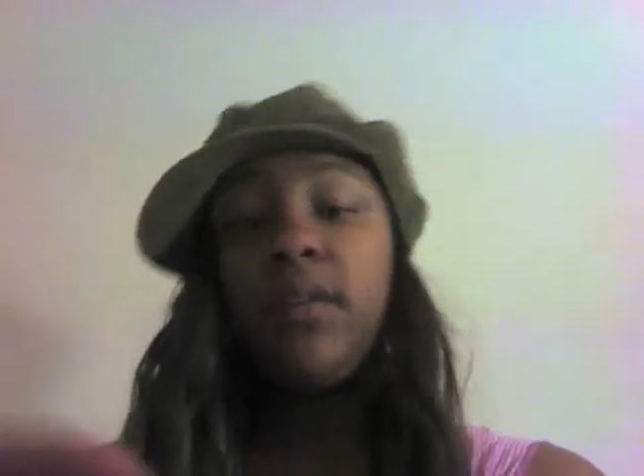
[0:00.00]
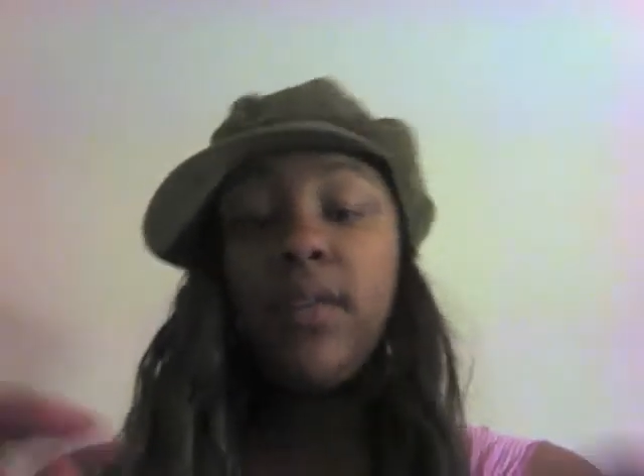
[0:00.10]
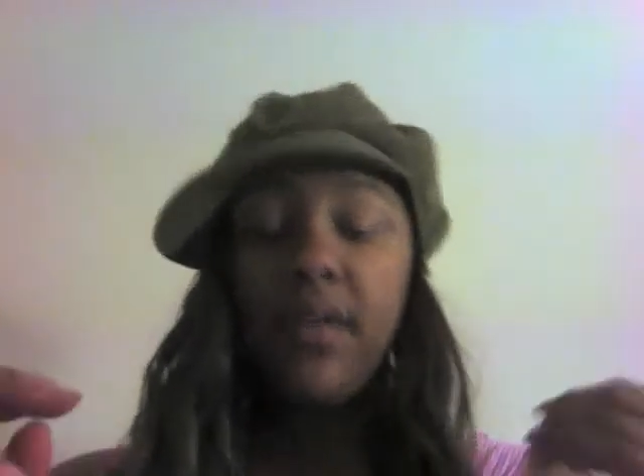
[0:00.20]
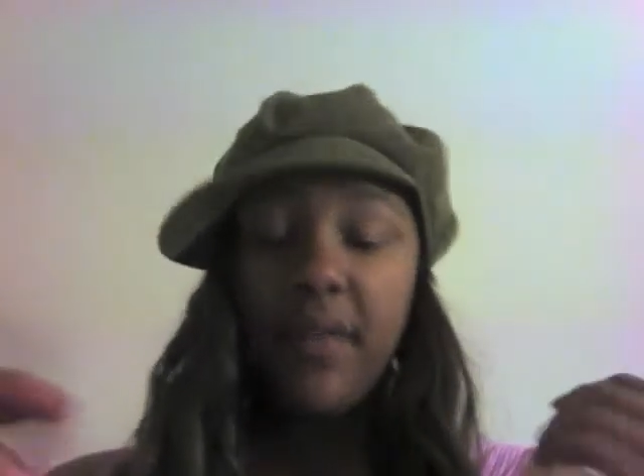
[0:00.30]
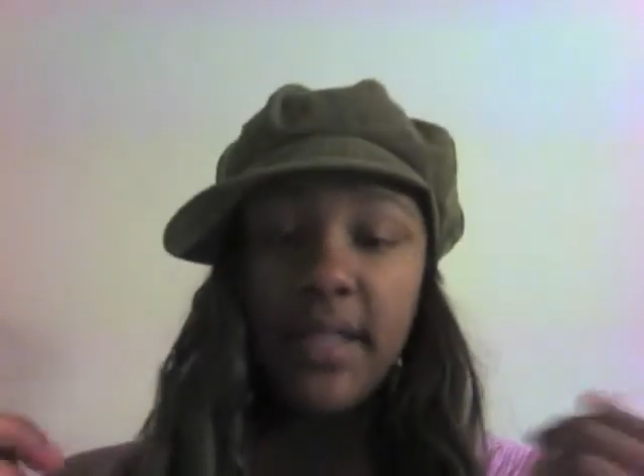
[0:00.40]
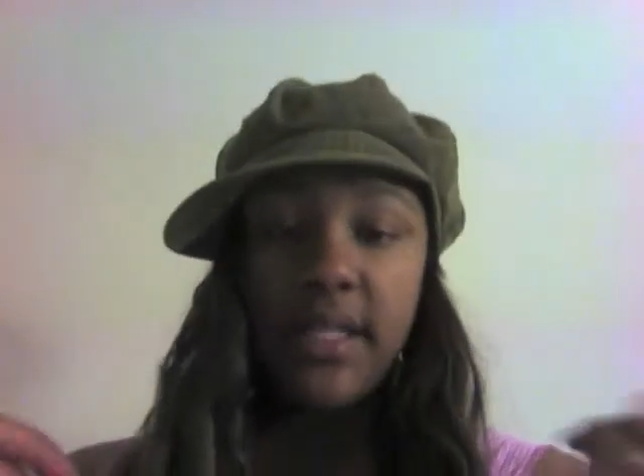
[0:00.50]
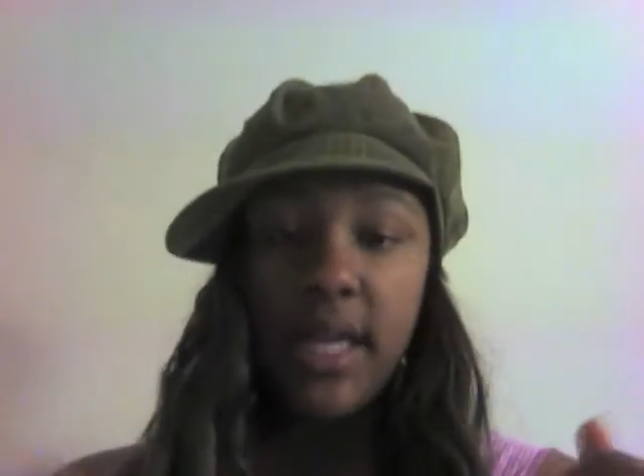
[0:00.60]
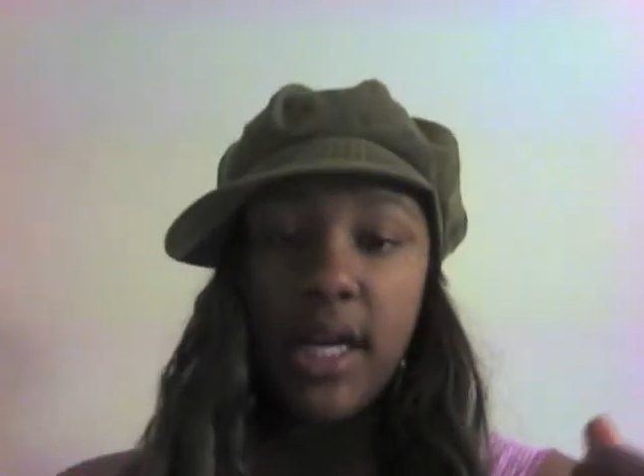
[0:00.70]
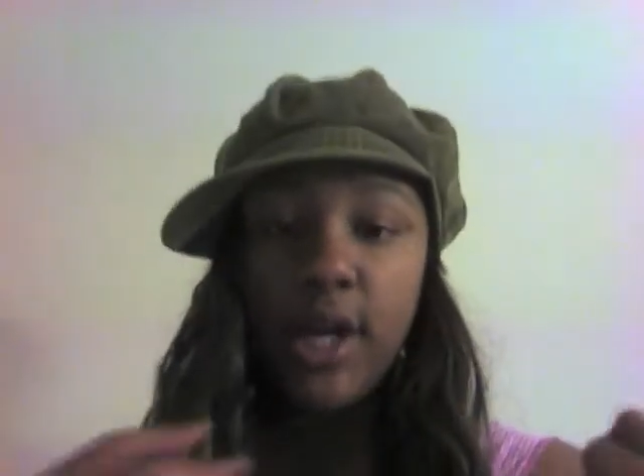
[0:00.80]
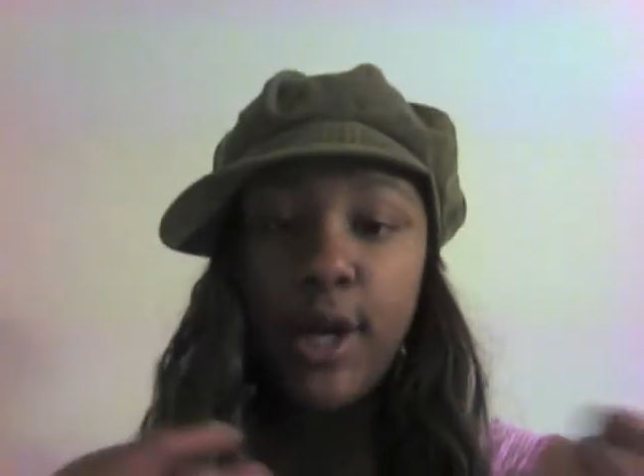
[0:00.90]
Even if I
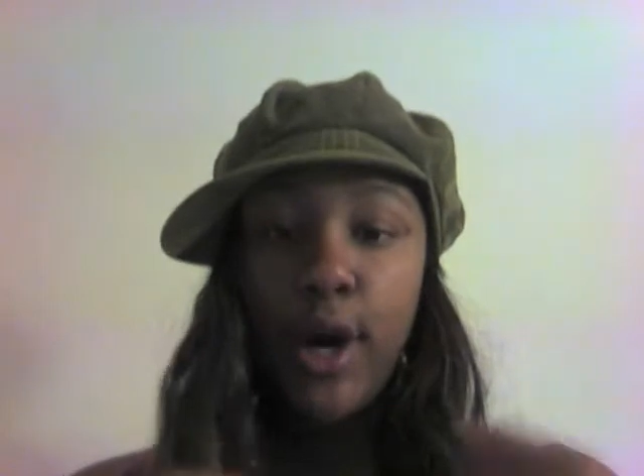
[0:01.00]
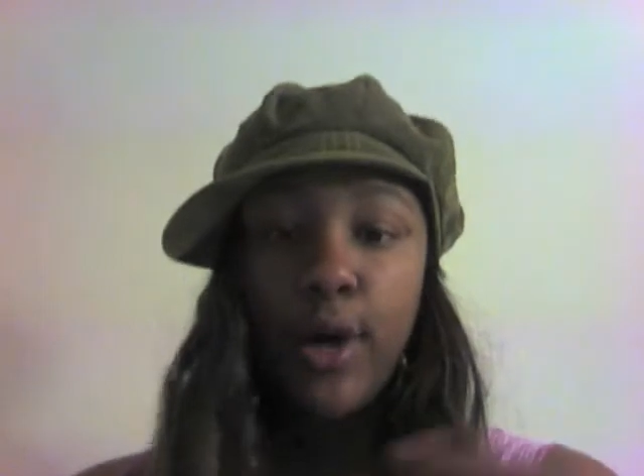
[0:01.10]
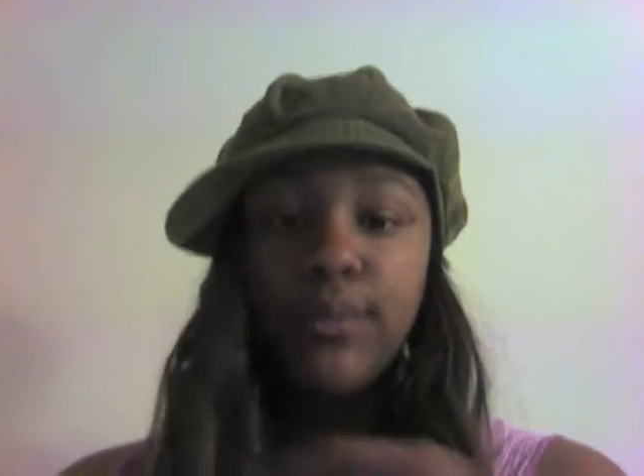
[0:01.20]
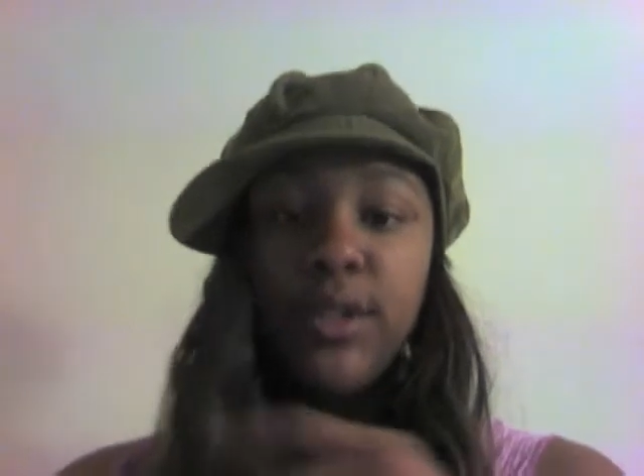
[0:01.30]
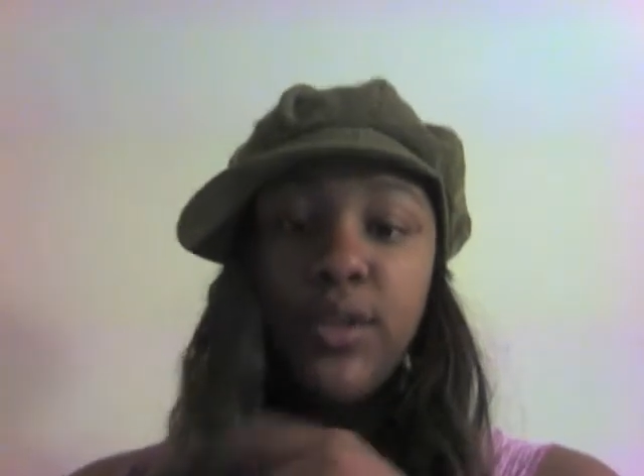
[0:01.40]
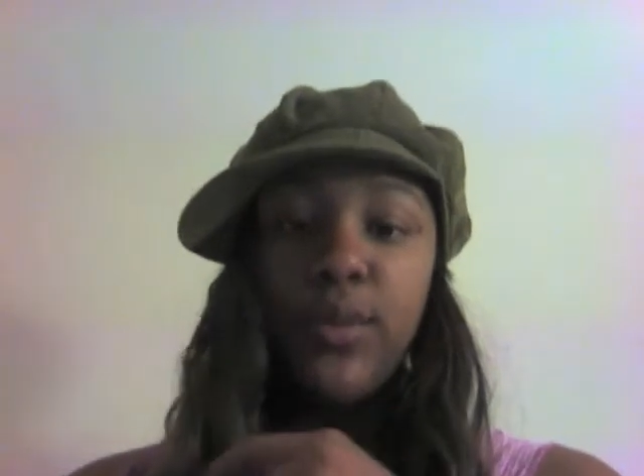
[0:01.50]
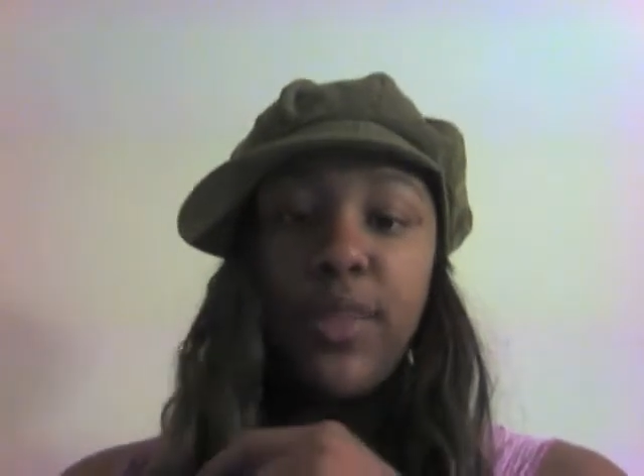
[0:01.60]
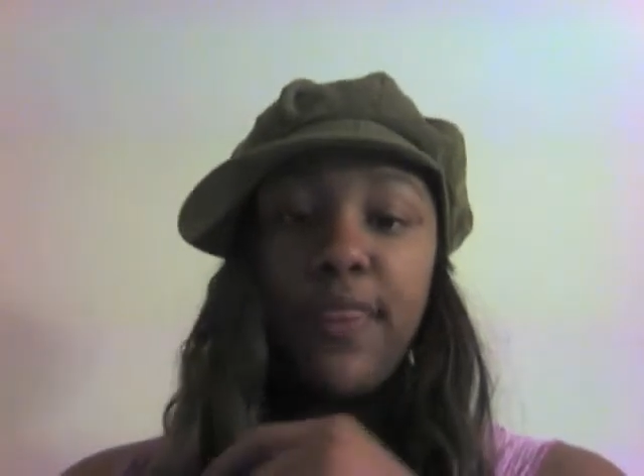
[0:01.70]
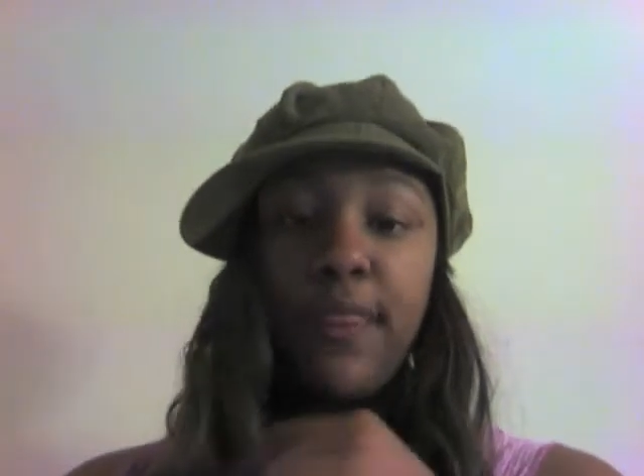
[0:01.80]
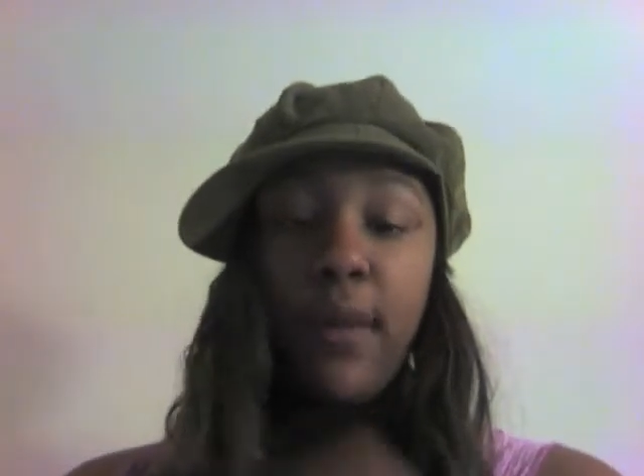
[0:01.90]
take a comb to do a